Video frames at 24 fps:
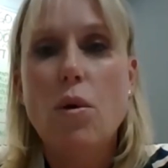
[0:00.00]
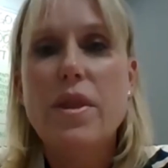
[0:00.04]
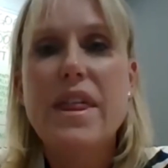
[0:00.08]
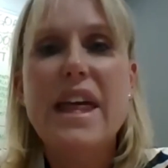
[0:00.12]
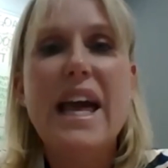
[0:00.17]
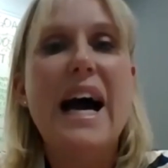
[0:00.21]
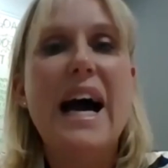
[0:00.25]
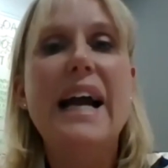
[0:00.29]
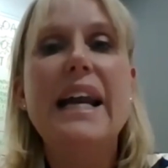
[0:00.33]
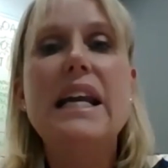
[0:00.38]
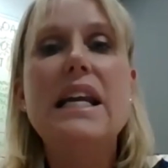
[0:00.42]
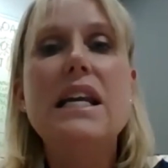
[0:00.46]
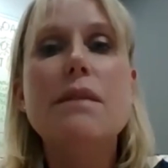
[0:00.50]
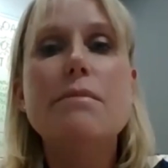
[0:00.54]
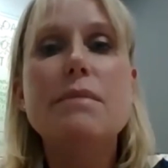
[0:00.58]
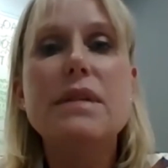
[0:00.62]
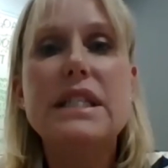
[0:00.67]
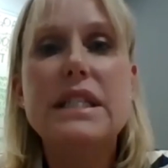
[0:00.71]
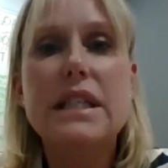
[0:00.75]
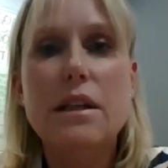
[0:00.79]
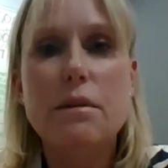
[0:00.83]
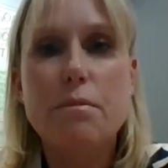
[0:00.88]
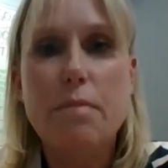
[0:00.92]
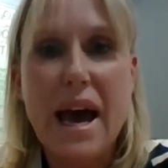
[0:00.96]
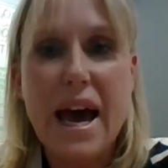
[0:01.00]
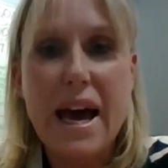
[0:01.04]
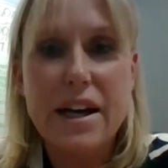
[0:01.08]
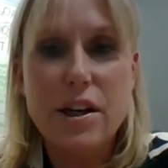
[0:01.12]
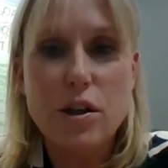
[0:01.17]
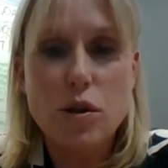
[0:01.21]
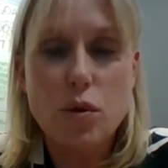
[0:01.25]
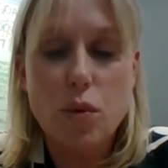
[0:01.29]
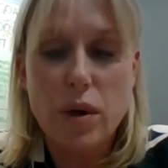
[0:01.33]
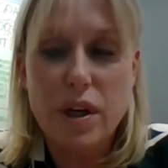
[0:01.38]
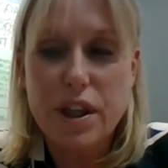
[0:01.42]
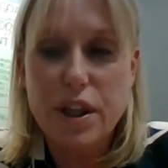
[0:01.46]
or the unlimited
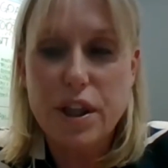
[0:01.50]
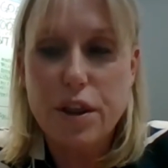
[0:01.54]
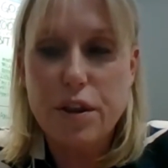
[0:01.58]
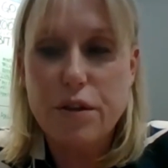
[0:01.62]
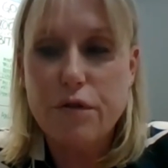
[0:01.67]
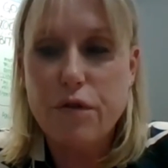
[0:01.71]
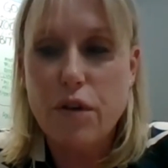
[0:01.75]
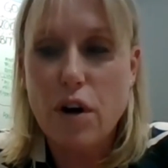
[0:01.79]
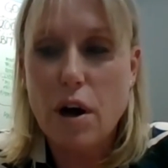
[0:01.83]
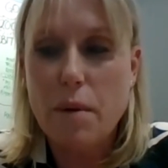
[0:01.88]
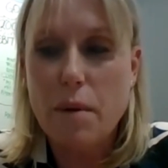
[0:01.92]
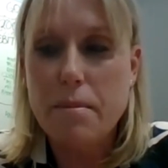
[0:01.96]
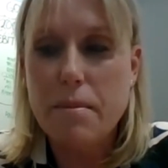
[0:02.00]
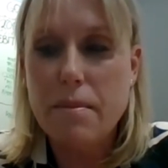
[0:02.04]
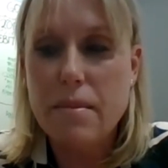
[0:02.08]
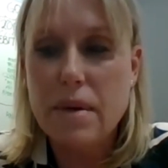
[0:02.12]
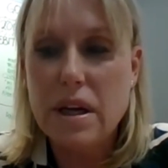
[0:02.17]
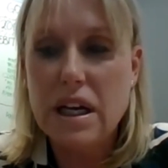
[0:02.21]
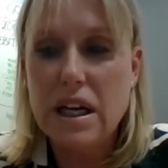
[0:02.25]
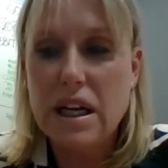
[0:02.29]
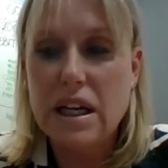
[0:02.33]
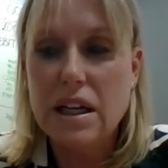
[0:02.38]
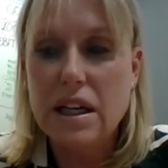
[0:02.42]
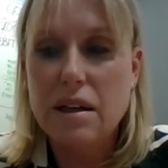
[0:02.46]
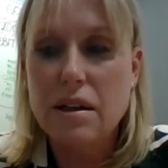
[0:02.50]
bandwidth from